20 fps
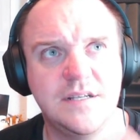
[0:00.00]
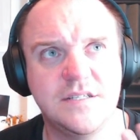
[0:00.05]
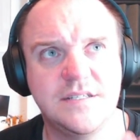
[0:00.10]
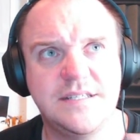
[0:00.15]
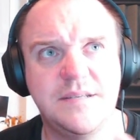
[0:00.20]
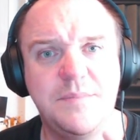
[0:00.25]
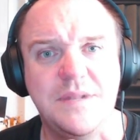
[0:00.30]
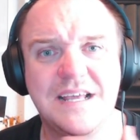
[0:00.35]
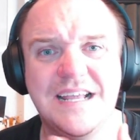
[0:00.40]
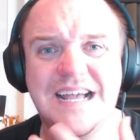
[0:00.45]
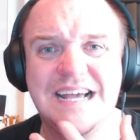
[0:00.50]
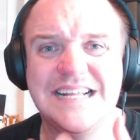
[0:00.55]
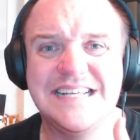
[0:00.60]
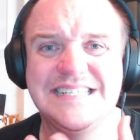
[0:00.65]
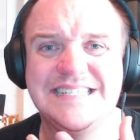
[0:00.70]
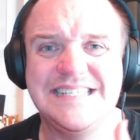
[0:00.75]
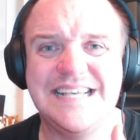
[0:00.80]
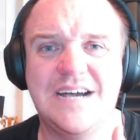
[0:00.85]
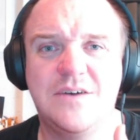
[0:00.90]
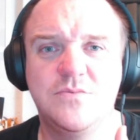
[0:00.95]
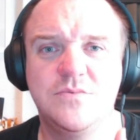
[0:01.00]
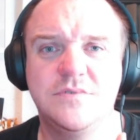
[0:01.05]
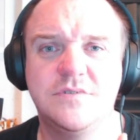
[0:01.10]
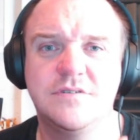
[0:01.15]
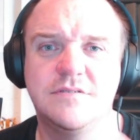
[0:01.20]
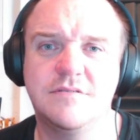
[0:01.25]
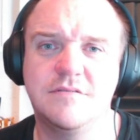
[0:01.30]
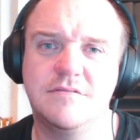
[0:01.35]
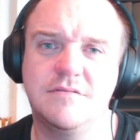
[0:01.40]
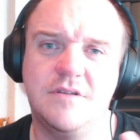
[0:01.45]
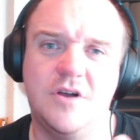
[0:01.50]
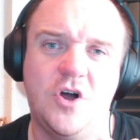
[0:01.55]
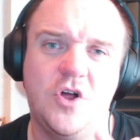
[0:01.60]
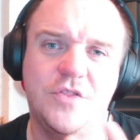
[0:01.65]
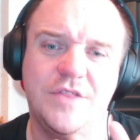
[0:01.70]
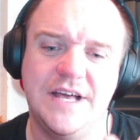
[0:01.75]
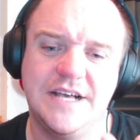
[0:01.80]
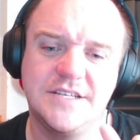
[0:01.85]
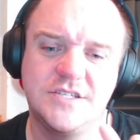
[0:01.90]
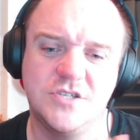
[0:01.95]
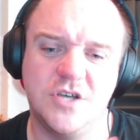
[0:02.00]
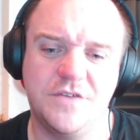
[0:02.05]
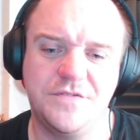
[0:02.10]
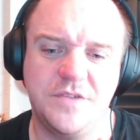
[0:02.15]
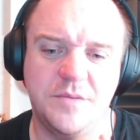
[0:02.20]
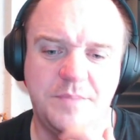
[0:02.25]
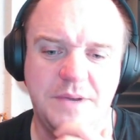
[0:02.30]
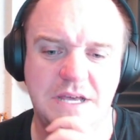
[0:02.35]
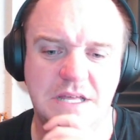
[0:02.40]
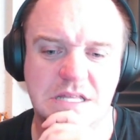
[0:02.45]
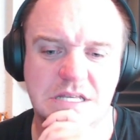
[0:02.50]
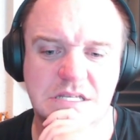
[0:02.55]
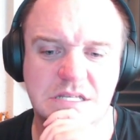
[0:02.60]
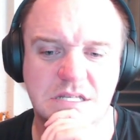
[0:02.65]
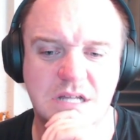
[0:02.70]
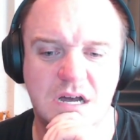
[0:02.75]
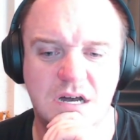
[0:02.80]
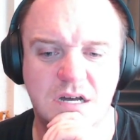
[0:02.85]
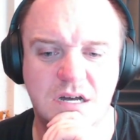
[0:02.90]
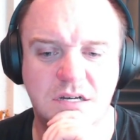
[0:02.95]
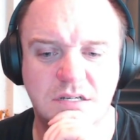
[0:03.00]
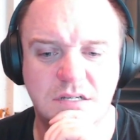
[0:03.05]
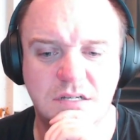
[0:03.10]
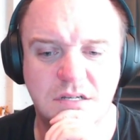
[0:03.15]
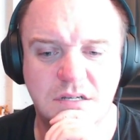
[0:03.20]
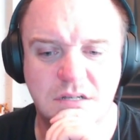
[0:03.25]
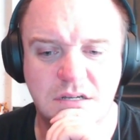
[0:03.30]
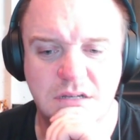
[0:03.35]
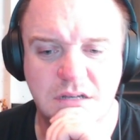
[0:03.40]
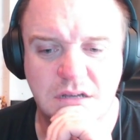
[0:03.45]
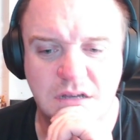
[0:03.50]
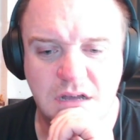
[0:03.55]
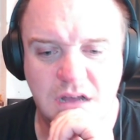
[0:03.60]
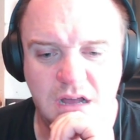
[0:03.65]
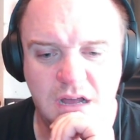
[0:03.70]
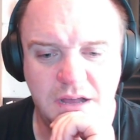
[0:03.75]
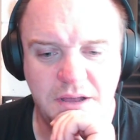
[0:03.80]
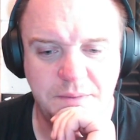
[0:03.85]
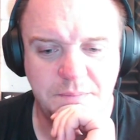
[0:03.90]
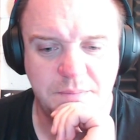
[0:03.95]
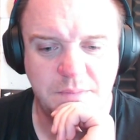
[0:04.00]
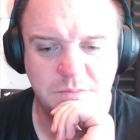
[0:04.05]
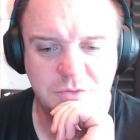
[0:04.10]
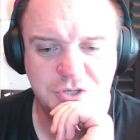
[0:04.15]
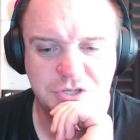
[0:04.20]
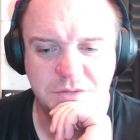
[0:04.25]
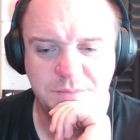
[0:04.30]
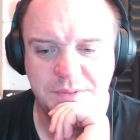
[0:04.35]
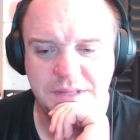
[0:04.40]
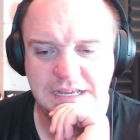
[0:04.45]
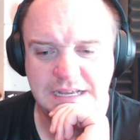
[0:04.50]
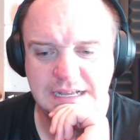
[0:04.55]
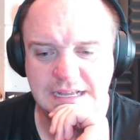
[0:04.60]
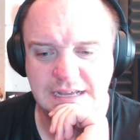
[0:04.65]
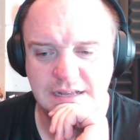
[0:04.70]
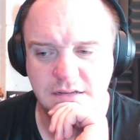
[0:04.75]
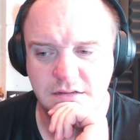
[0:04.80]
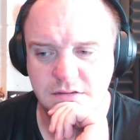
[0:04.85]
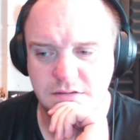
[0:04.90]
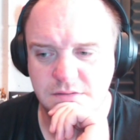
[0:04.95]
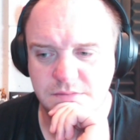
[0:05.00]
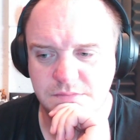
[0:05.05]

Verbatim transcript: similar kind of sound on that softer bit at the start. Um, I'm just going to play it again.